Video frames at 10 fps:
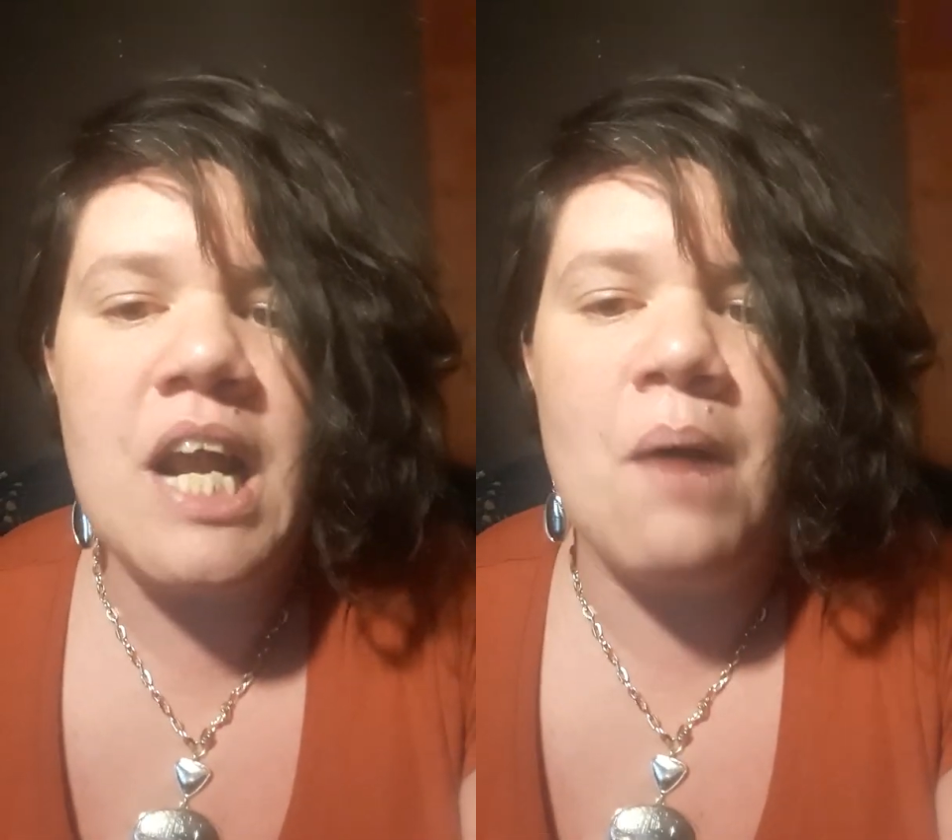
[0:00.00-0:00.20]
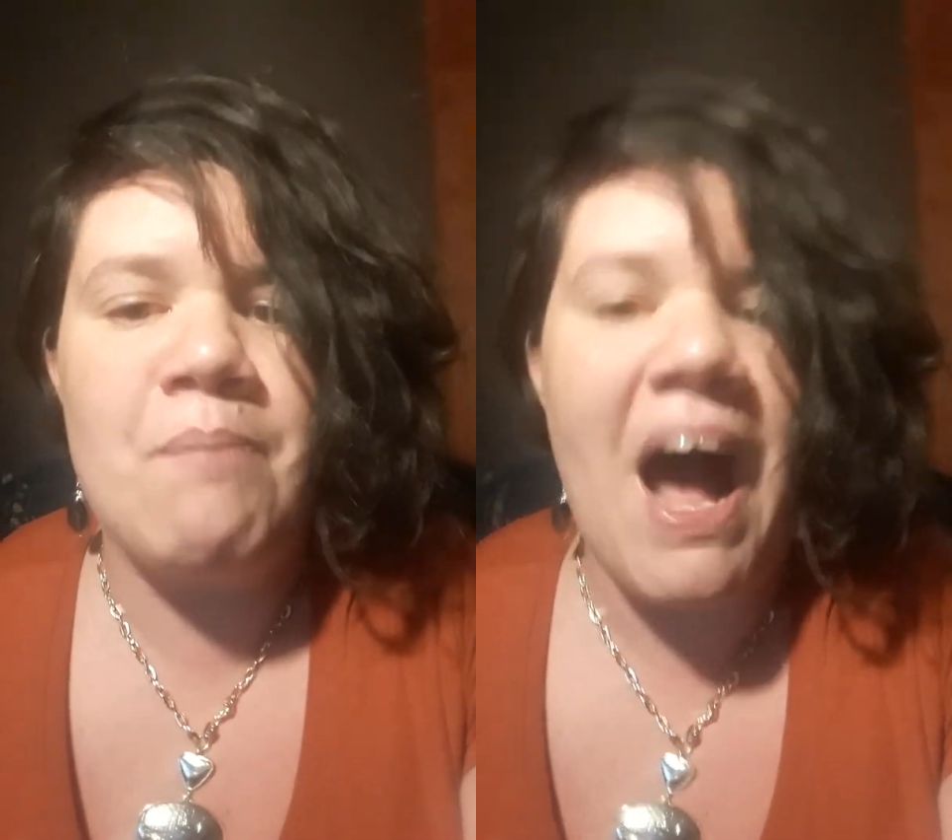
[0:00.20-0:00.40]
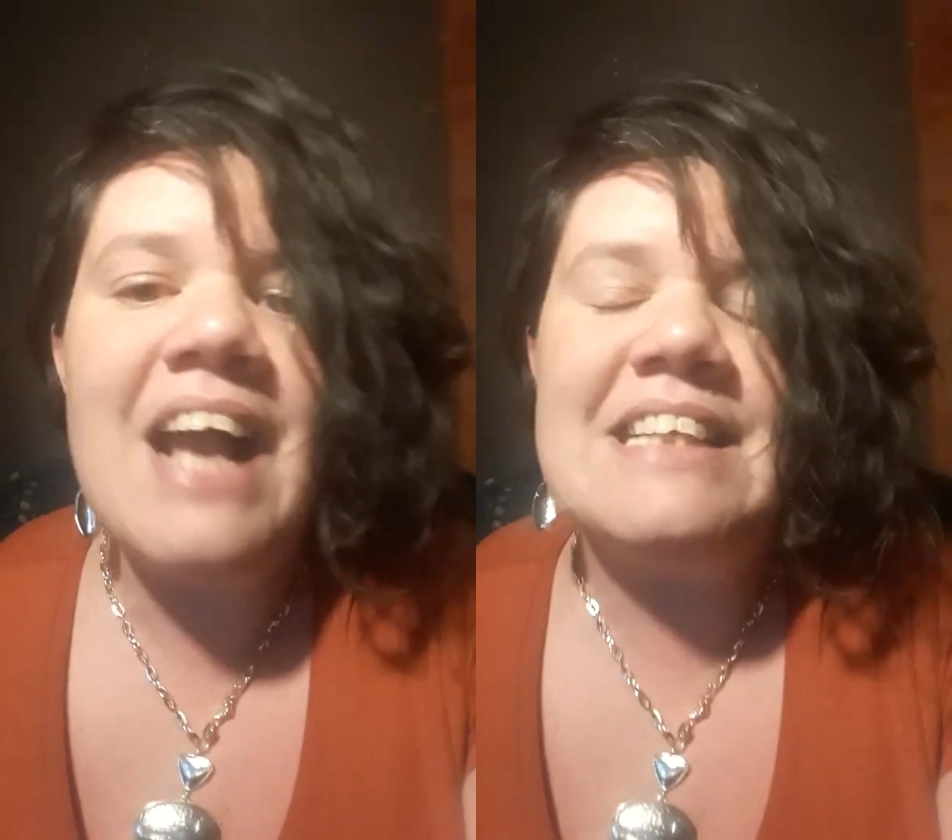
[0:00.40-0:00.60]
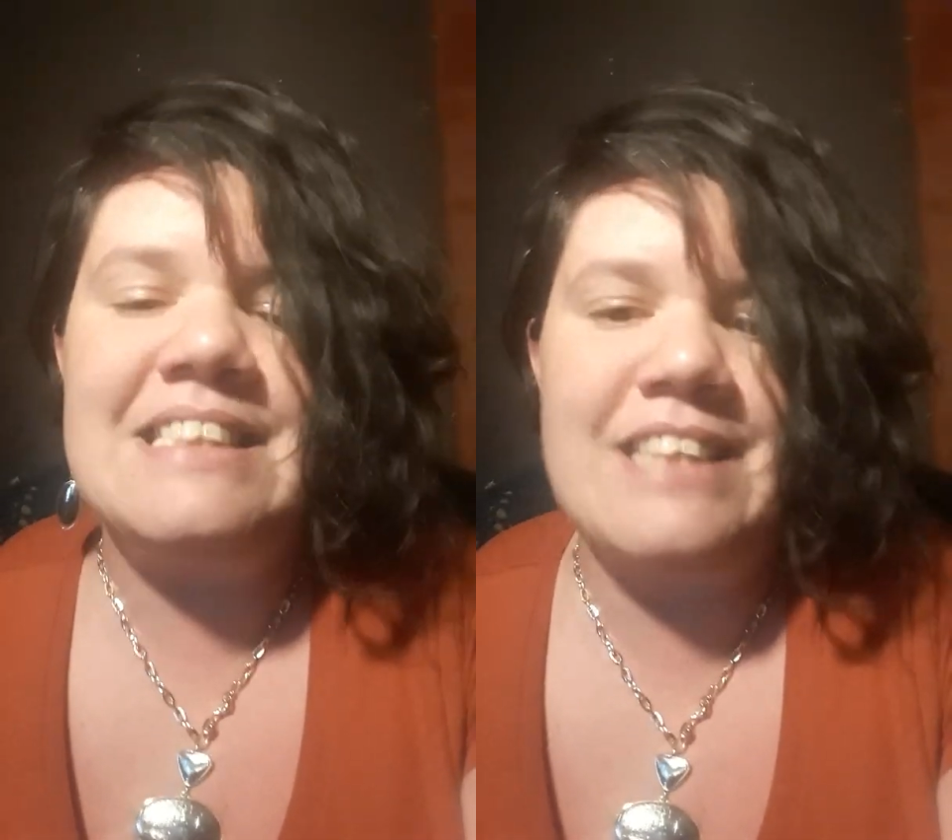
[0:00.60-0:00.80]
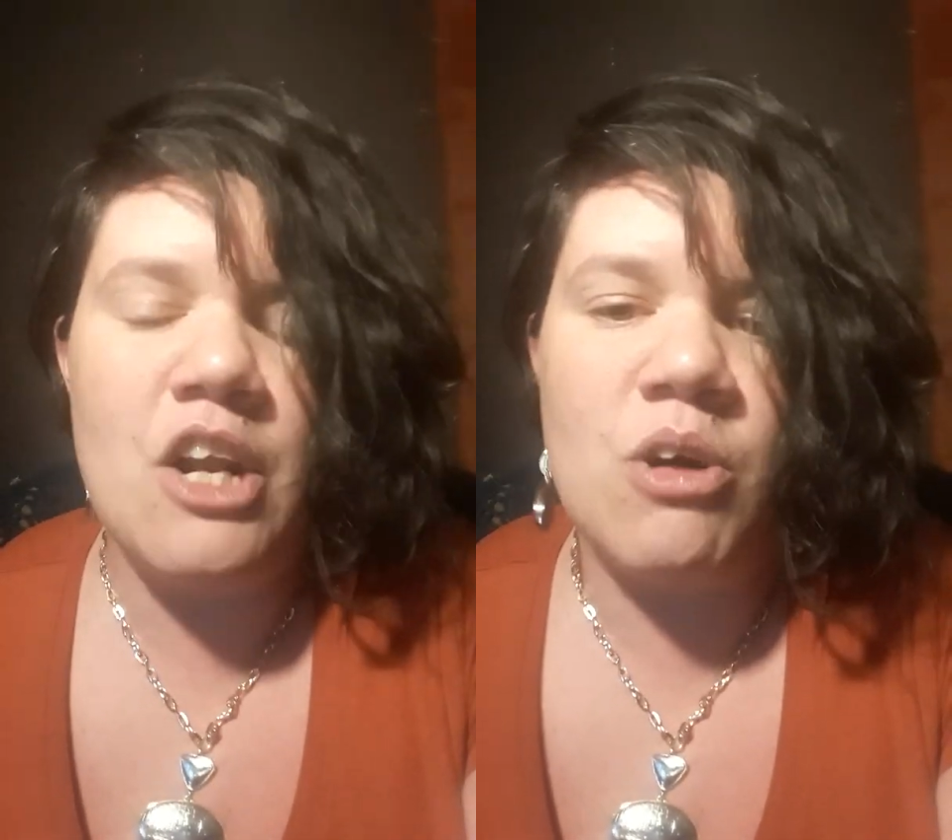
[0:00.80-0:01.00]
and a bag of
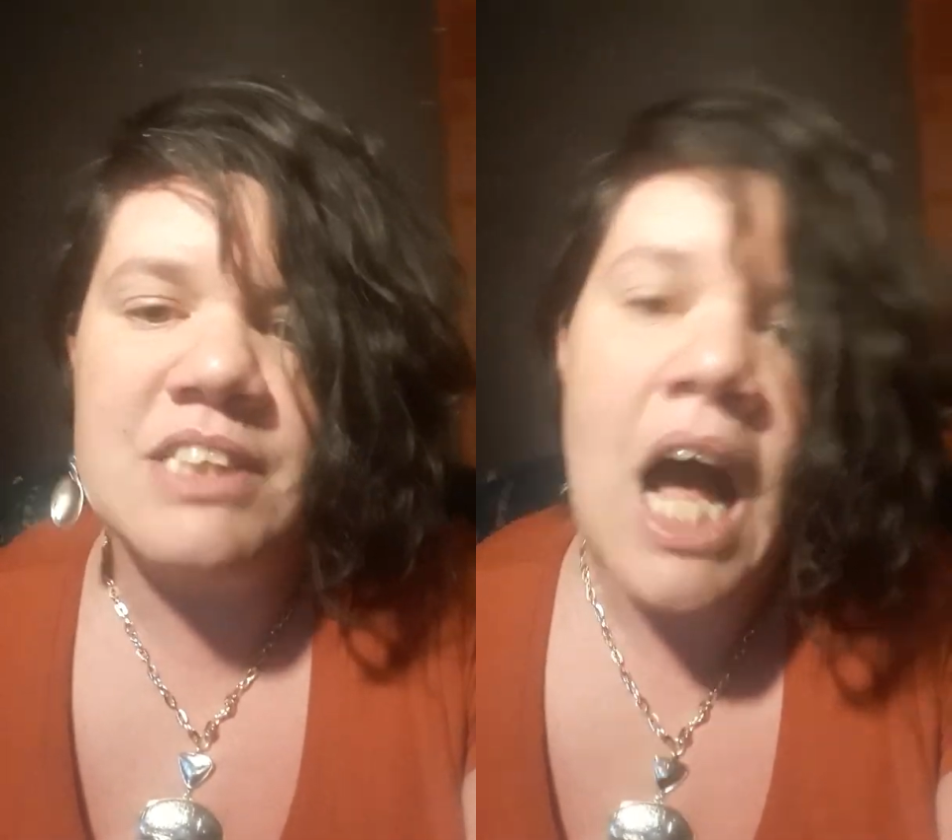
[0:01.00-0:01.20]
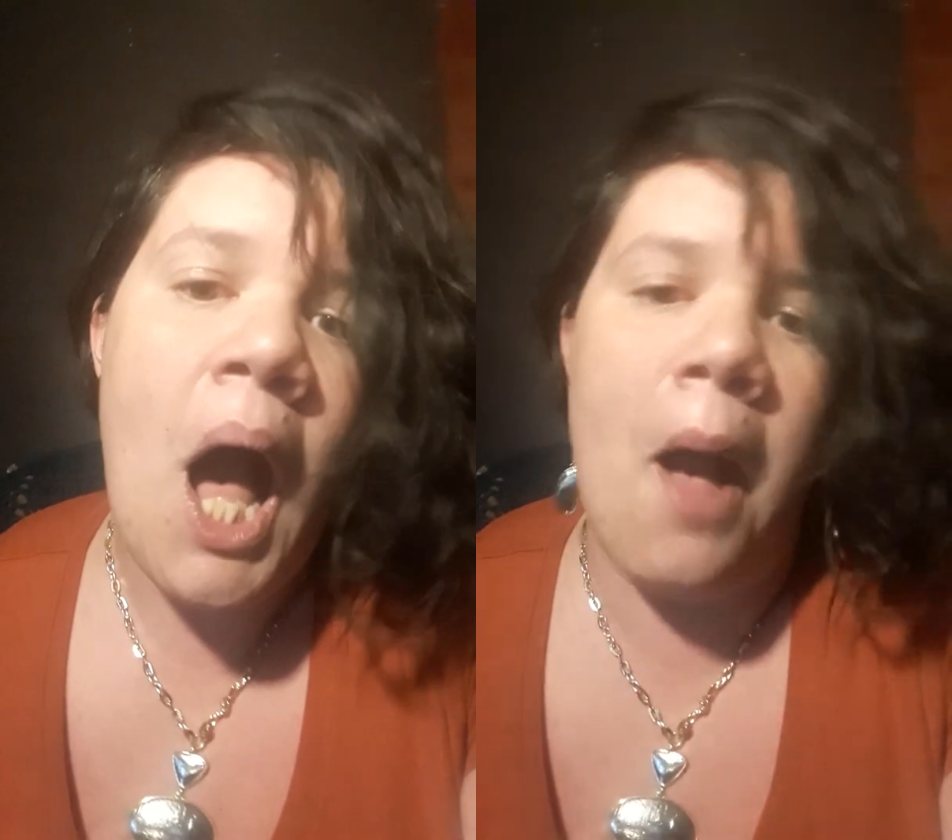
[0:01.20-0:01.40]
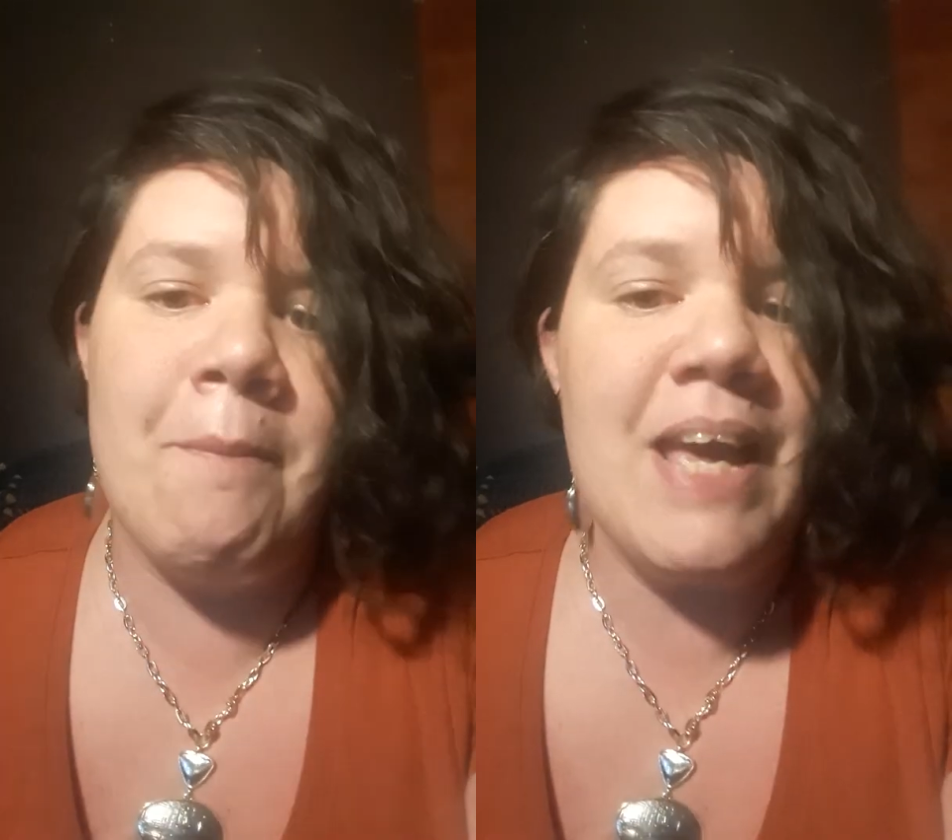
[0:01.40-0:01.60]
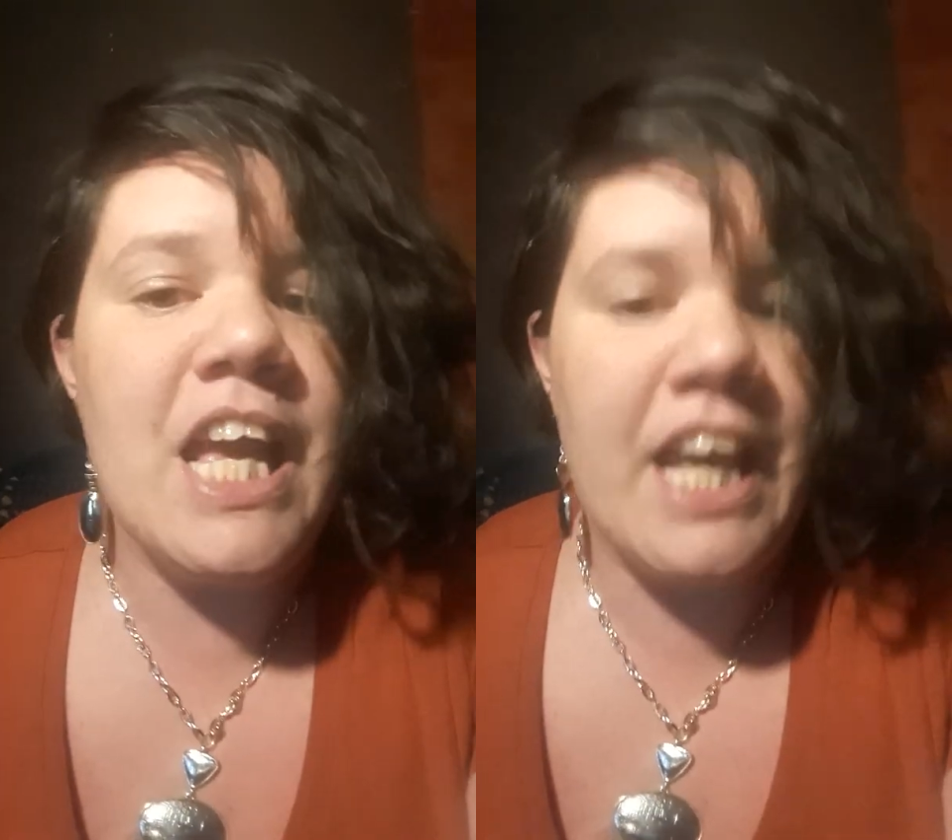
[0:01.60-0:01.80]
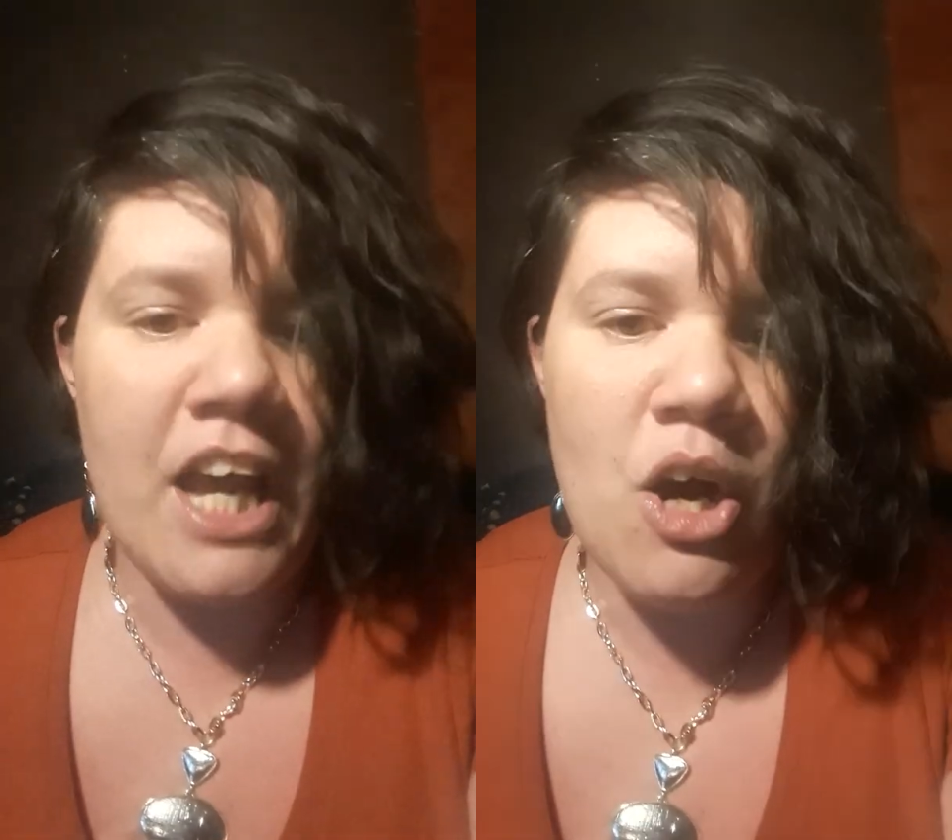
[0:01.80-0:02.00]
Skittles and
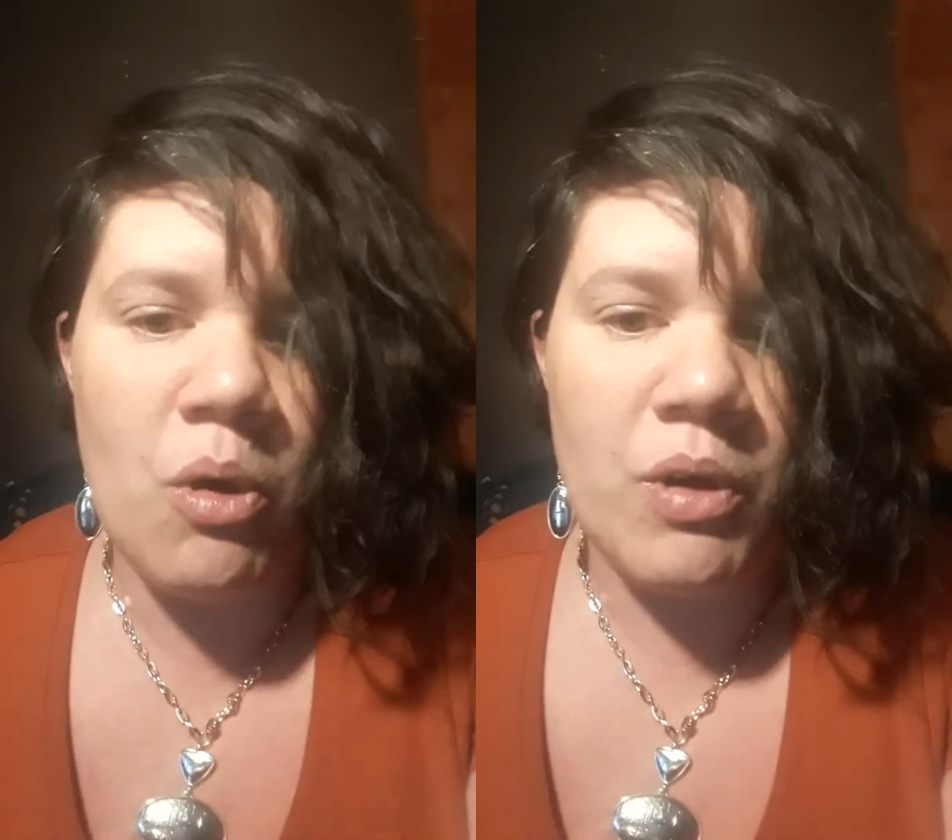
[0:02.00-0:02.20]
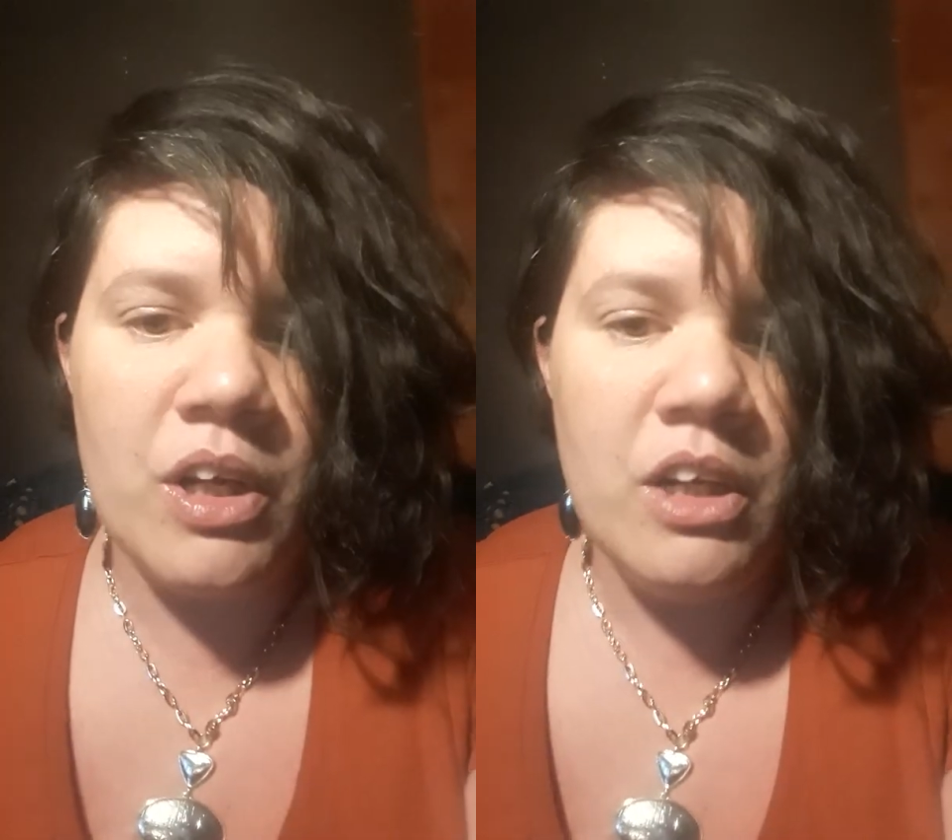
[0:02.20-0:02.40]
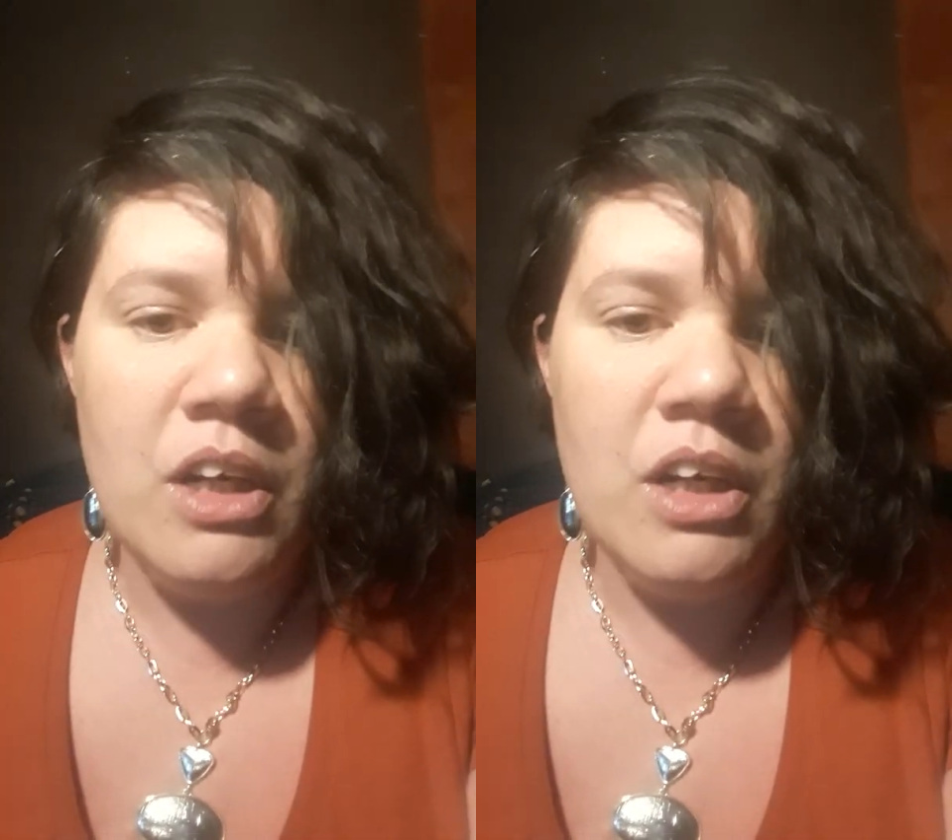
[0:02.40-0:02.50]
being killed.